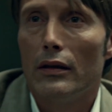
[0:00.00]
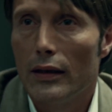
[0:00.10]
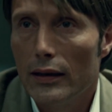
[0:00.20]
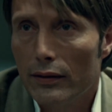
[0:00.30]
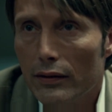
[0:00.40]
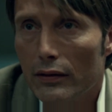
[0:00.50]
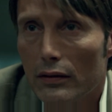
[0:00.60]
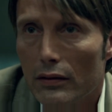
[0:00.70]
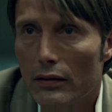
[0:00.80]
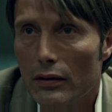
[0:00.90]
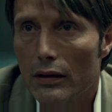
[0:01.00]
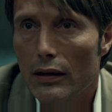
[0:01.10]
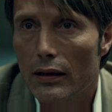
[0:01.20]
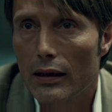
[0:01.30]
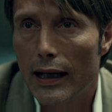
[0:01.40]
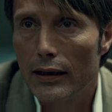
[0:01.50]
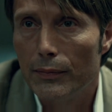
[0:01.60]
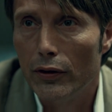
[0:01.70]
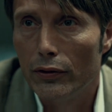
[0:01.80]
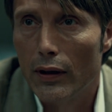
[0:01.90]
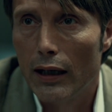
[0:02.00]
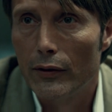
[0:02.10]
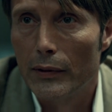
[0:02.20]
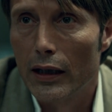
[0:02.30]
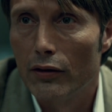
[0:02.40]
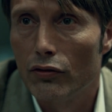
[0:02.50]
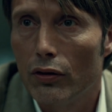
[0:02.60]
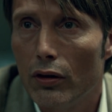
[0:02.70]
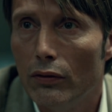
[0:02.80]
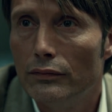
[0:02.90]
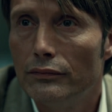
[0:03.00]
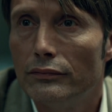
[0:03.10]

This cannibal you have him getting to know,